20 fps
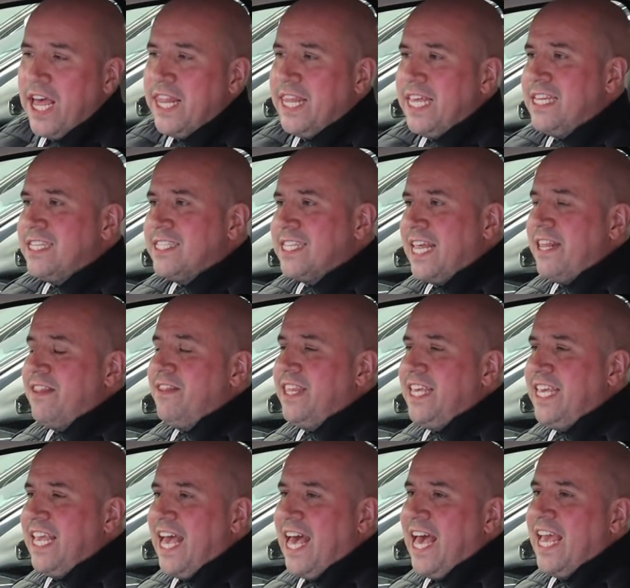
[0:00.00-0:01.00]
and they sent
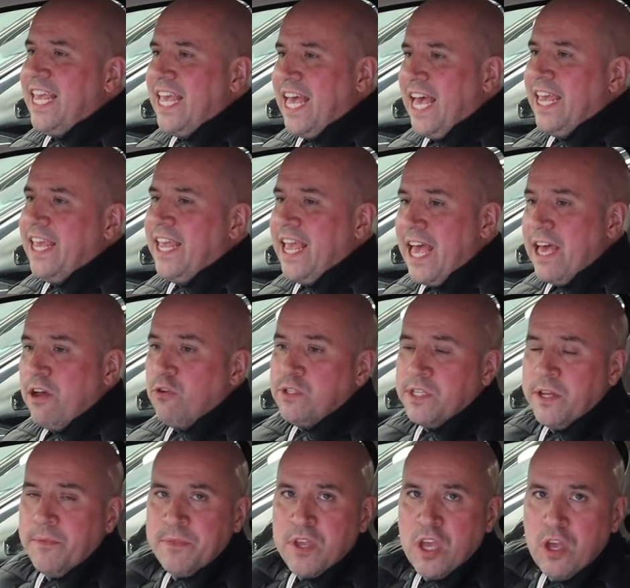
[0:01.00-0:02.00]
the AA
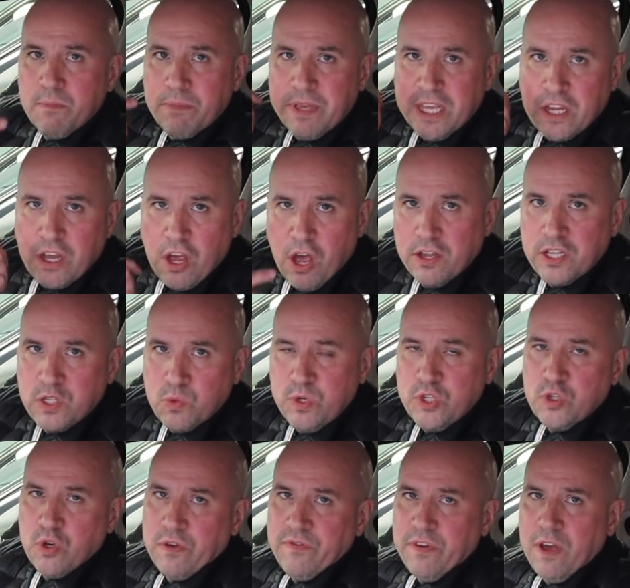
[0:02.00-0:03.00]
out because we
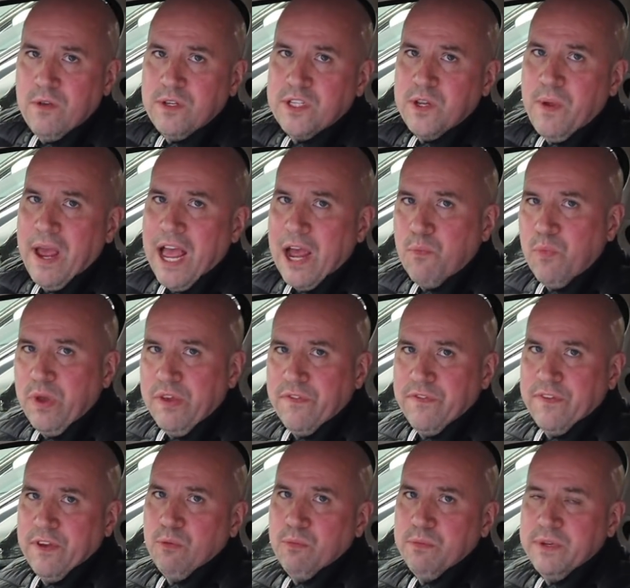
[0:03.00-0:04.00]
took a photo and we
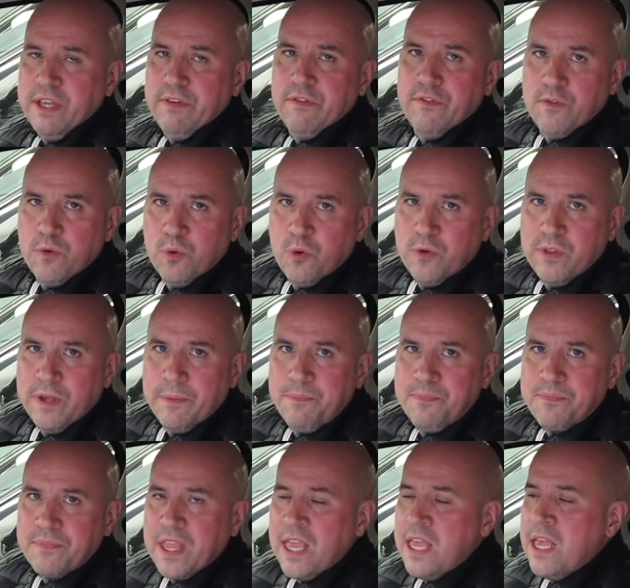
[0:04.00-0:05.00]
filmed it for them.
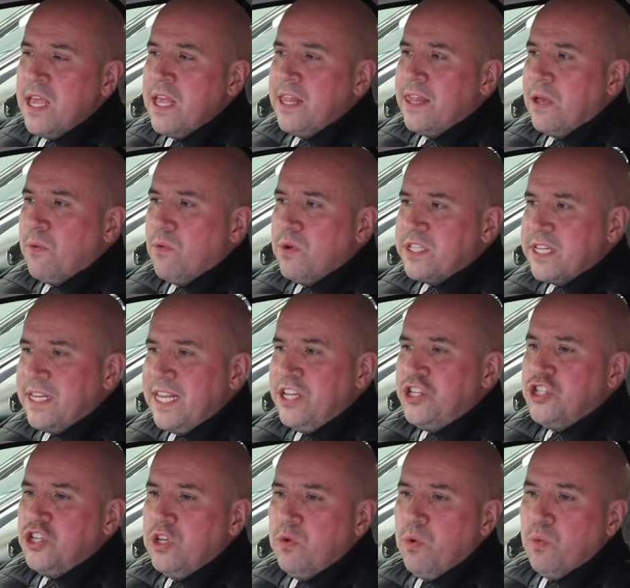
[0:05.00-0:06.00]
There was an
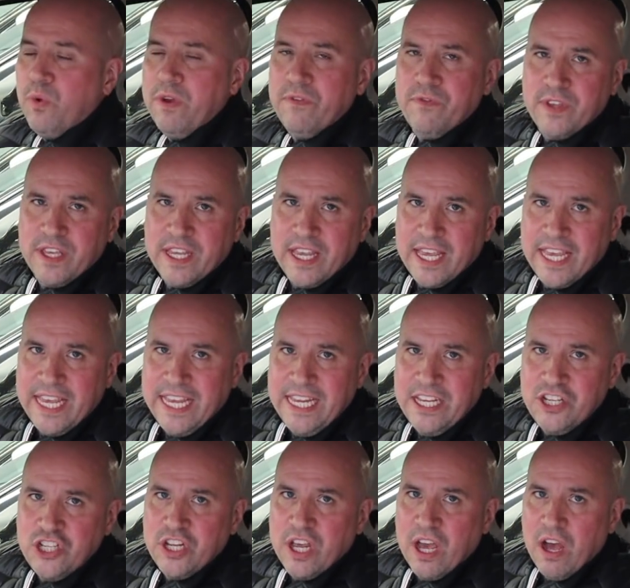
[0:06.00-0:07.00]
issue with the
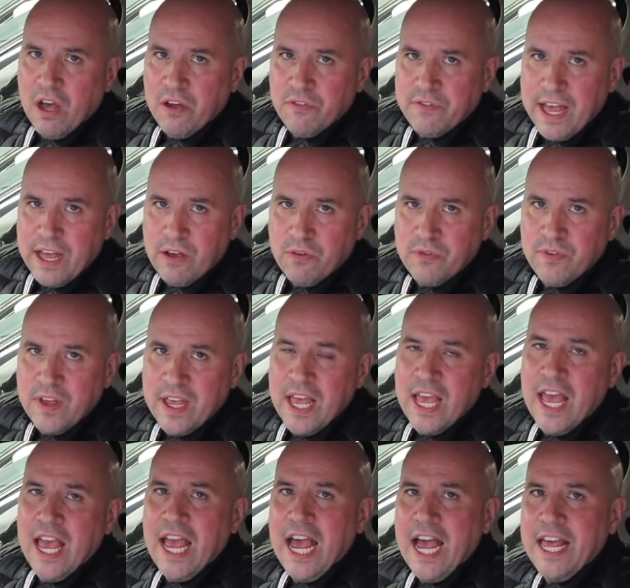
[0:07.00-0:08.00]
EGR valve,
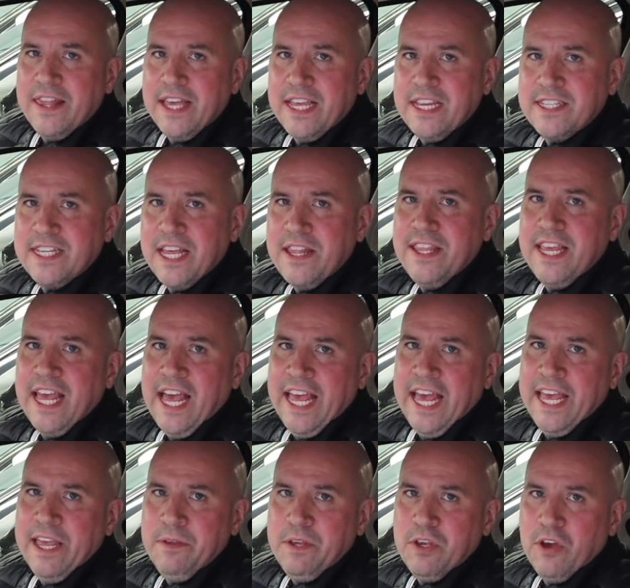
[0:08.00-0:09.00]
and they sent the
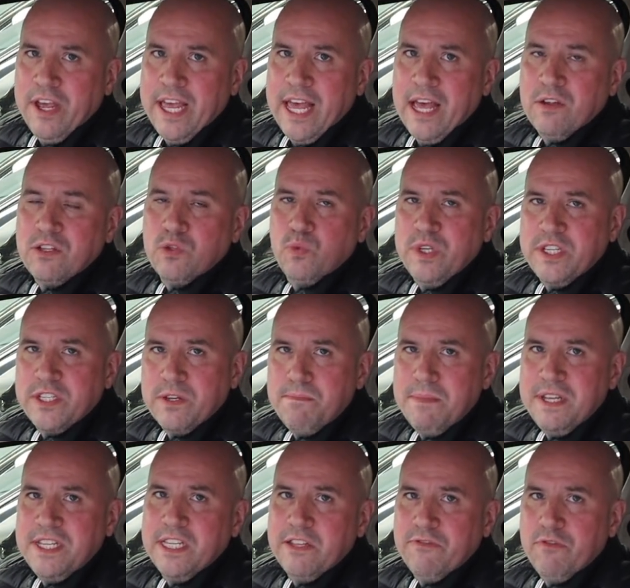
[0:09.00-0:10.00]
AA guy out. We
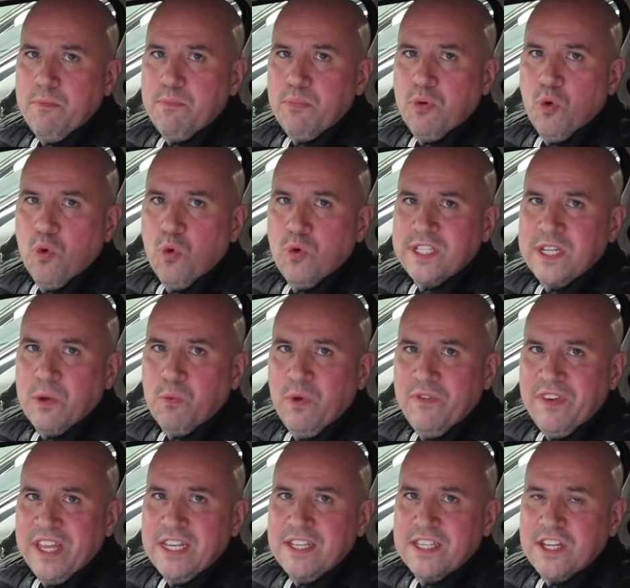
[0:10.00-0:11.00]
submitted the report
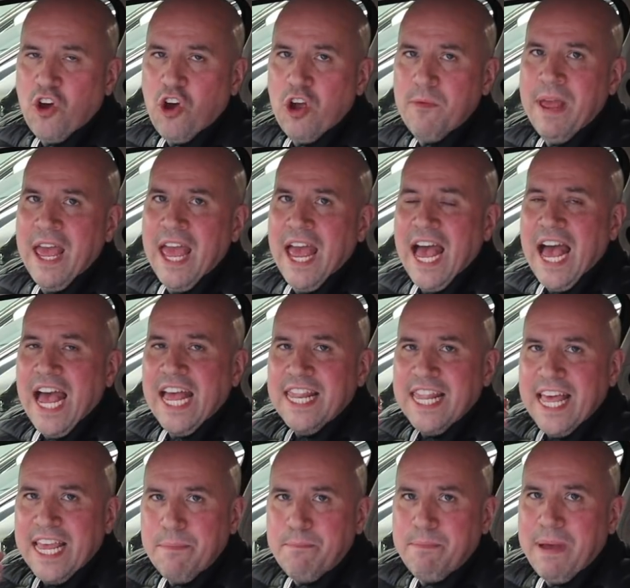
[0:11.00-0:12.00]
within time,
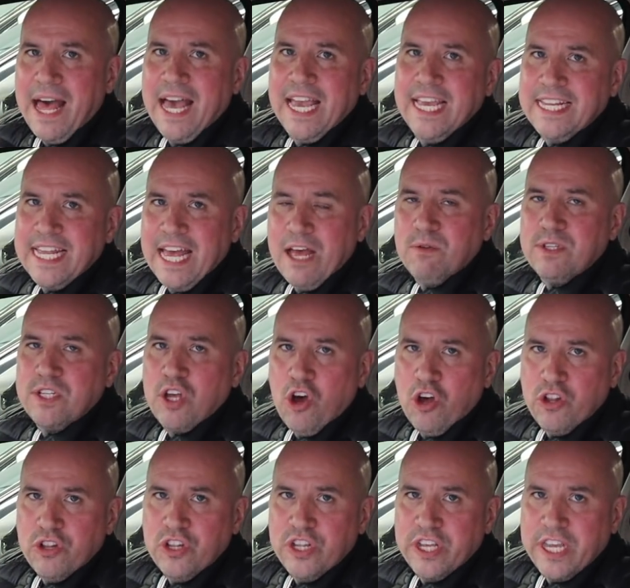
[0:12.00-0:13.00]
and they paid out
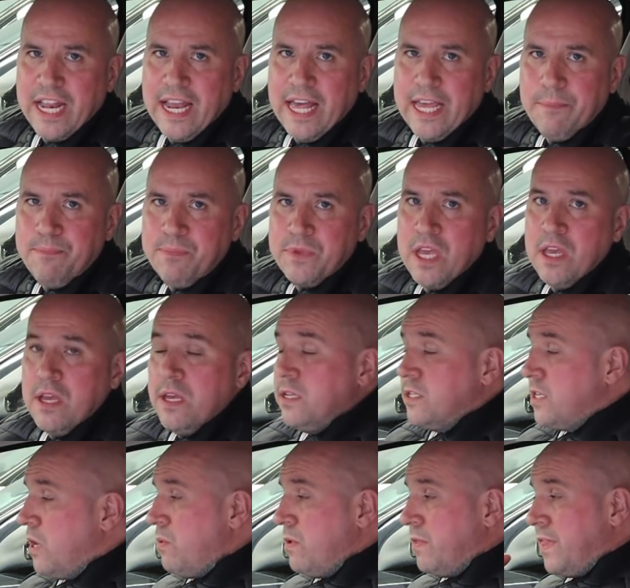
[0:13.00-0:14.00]
on the claim.
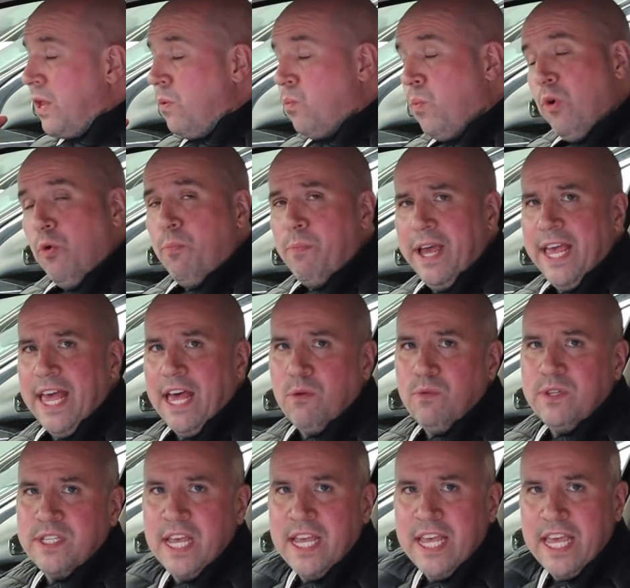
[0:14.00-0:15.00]
So they will pay
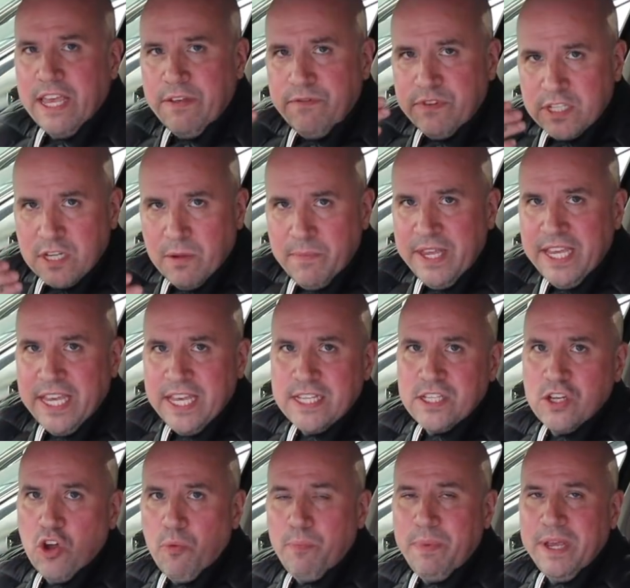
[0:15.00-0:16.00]
out if something is
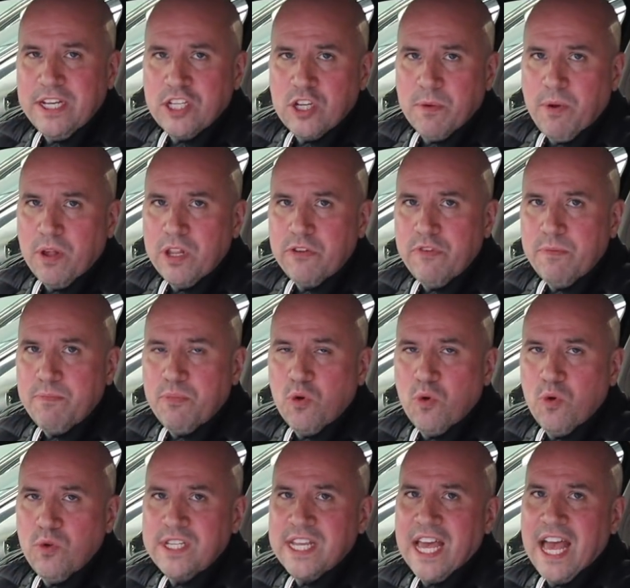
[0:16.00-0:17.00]
not picked up on the
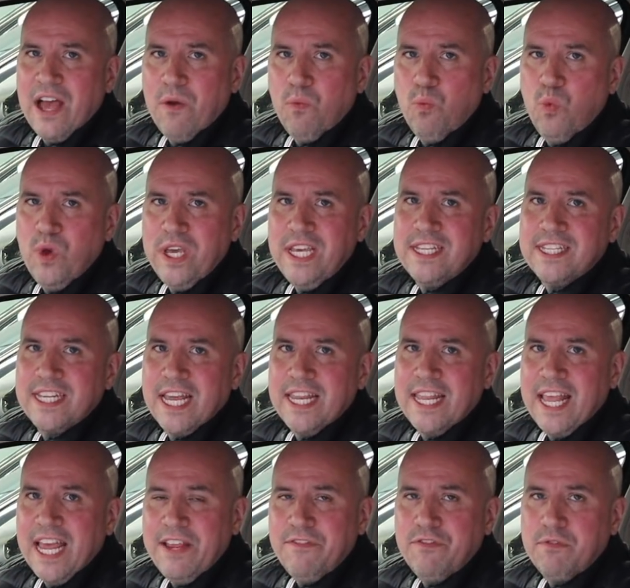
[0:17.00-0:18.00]
report and we
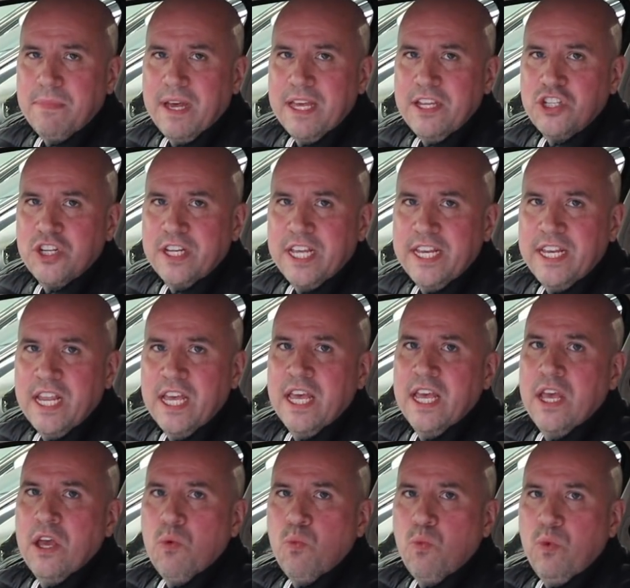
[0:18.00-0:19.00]
send that information in
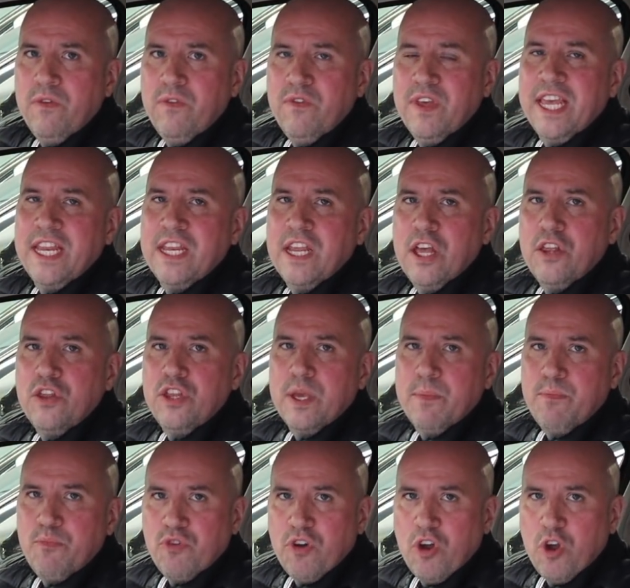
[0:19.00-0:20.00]
within the
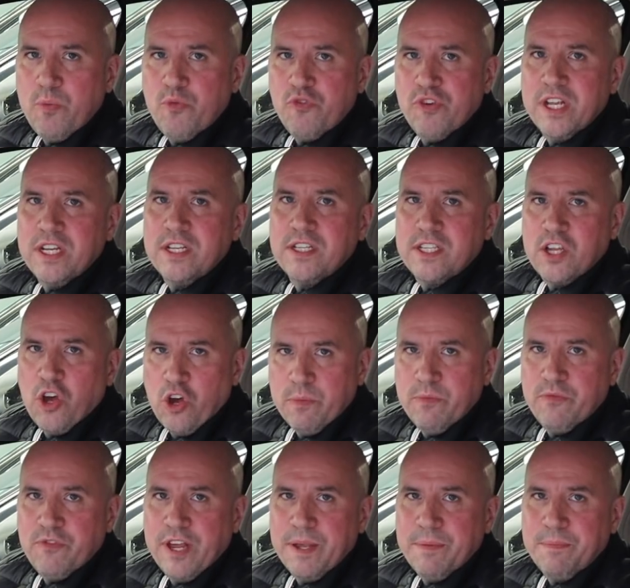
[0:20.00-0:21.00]
appropriate time
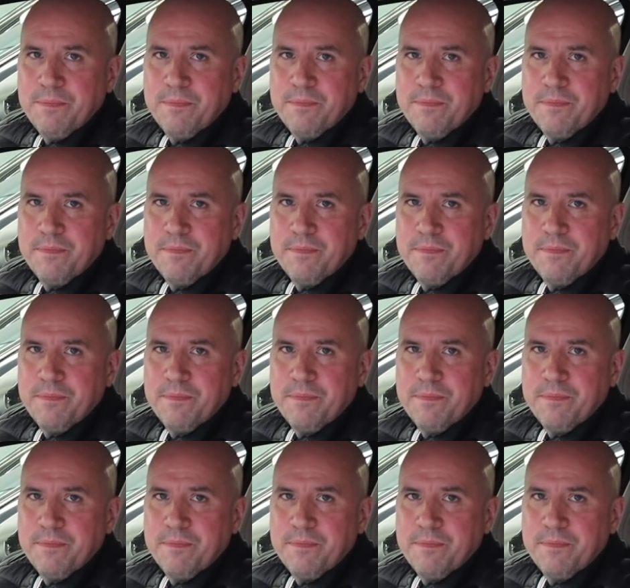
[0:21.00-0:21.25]
frame.